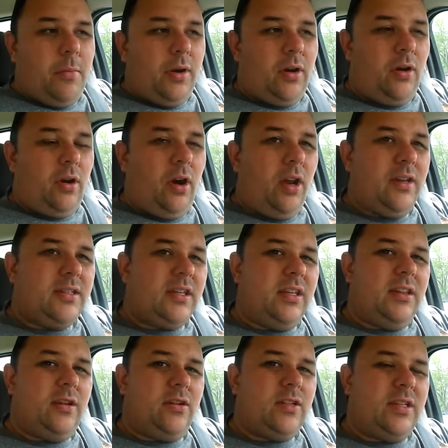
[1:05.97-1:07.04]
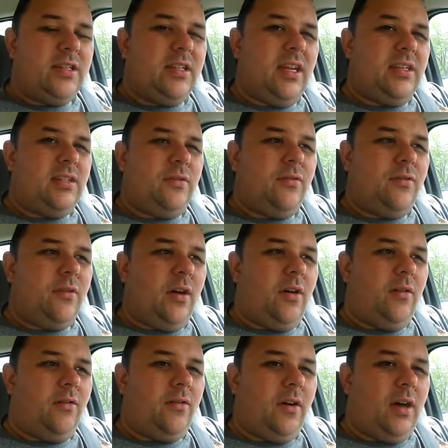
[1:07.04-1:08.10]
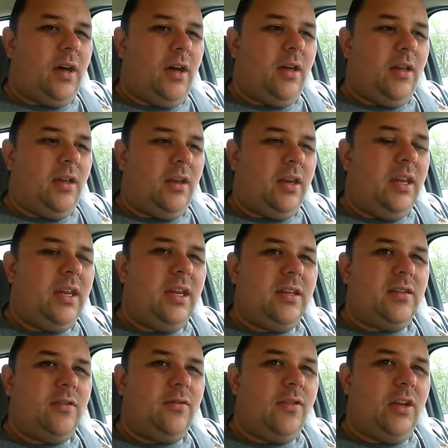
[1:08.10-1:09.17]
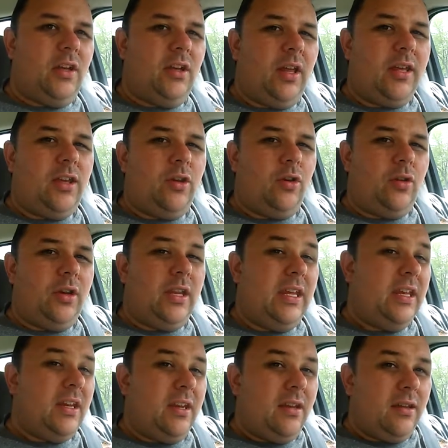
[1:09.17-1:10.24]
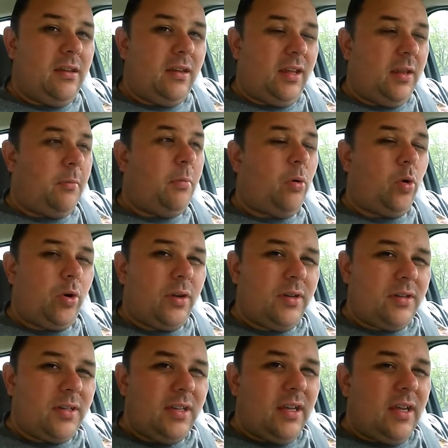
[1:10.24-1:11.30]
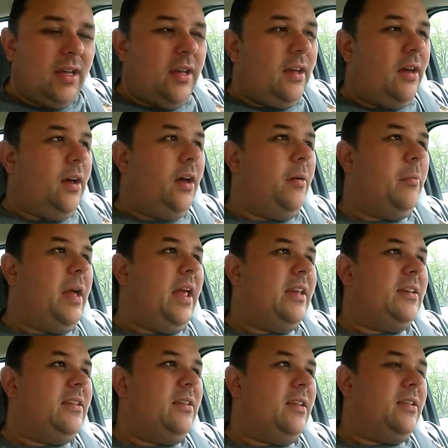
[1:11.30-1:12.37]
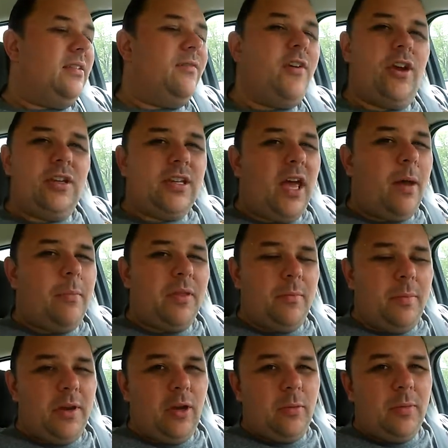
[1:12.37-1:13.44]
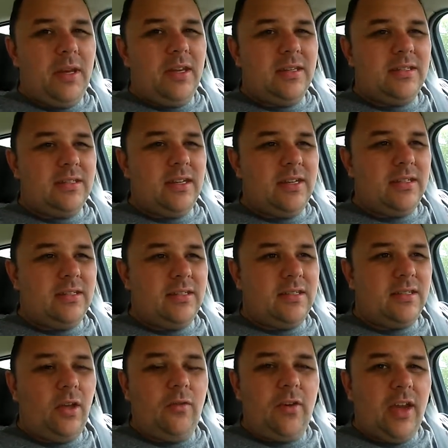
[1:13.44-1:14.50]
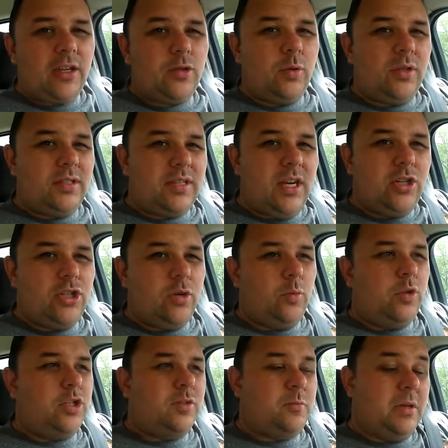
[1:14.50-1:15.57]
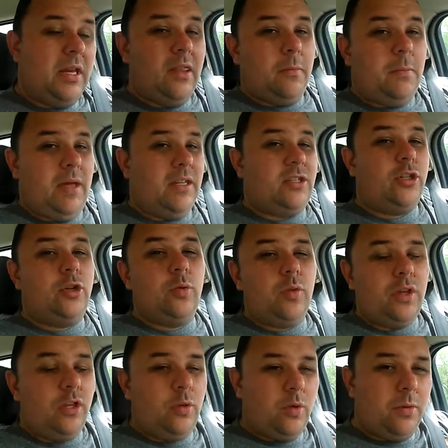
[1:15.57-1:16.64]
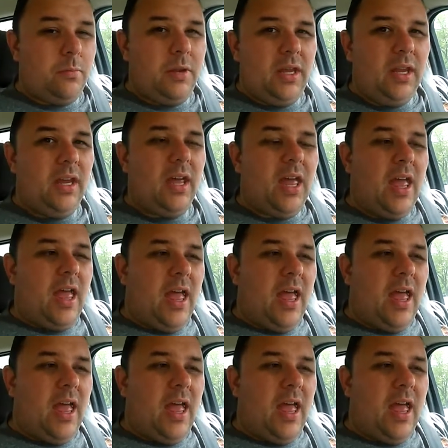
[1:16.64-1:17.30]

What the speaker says: But honestly, there's a sense of needing to feel like you're needed, like important. And the very top of the pyramid is self-actualization, which is being the best you that you can be.